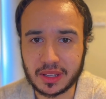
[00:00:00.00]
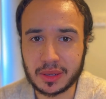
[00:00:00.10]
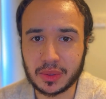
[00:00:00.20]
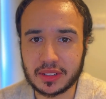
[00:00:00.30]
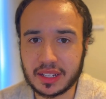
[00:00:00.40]
They
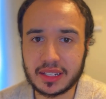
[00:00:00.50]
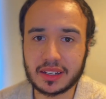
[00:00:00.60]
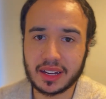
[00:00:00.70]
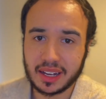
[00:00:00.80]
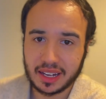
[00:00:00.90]
would take
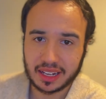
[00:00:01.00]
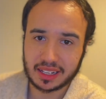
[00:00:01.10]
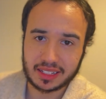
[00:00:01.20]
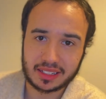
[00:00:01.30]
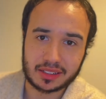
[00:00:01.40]

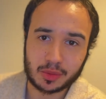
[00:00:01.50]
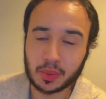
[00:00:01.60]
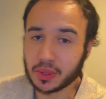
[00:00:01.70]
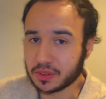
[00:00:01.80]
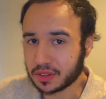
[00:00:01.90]
and
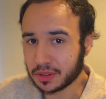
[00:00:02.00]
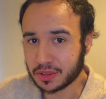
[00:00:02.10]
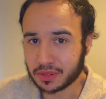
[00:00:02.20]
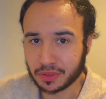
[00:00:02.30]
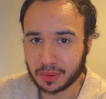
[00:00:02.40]
export
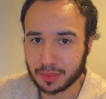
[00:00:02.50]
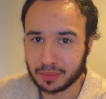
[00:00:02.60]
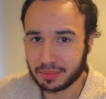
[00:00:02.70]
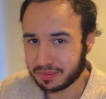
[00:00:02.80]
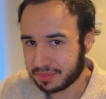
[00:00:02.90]
goods
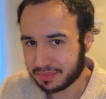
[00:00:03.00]
from